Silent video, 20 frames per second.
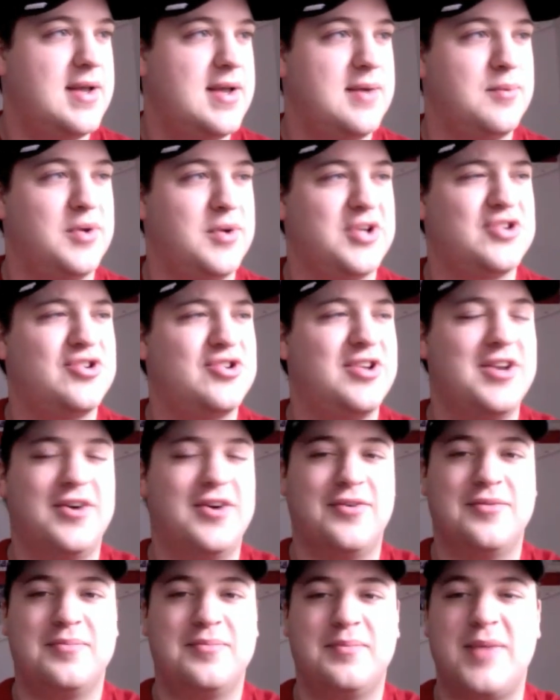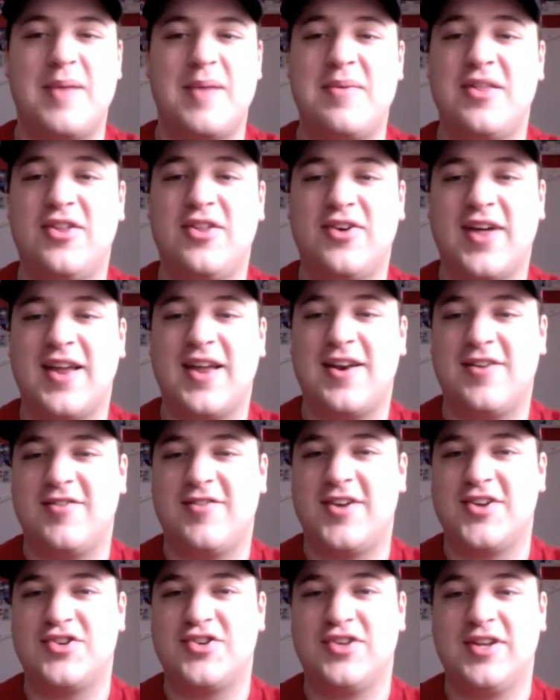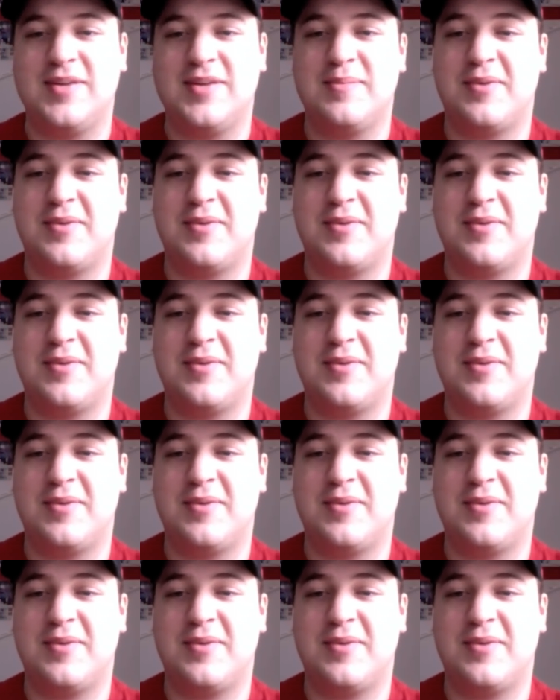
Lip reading: Which maybe they'll get it eventually,